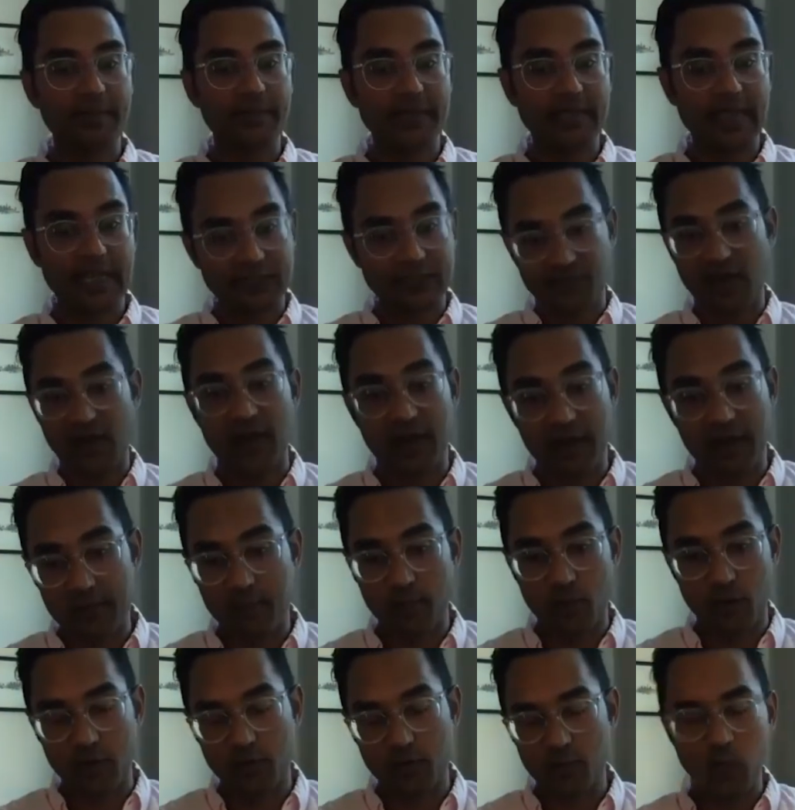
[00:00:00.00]
That's a very
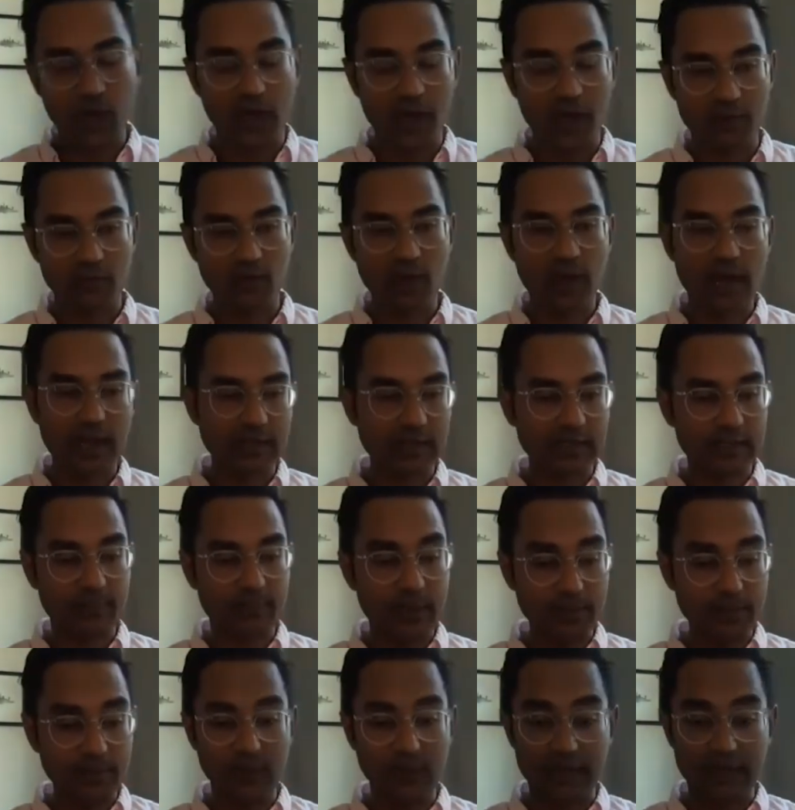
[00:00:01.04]
important word, right?
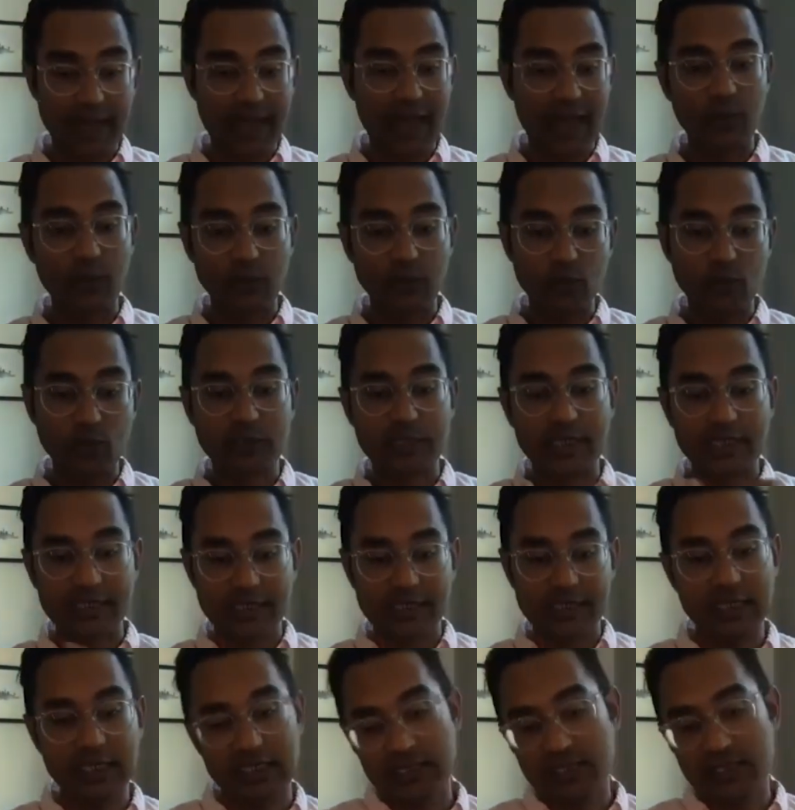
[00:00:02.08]
People are now using
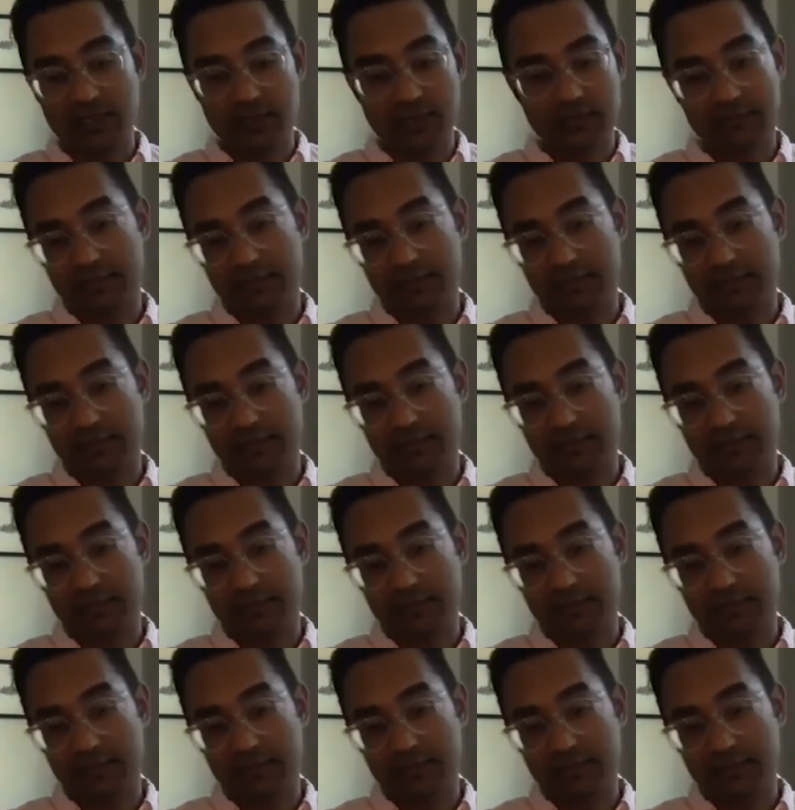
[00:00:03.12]
these,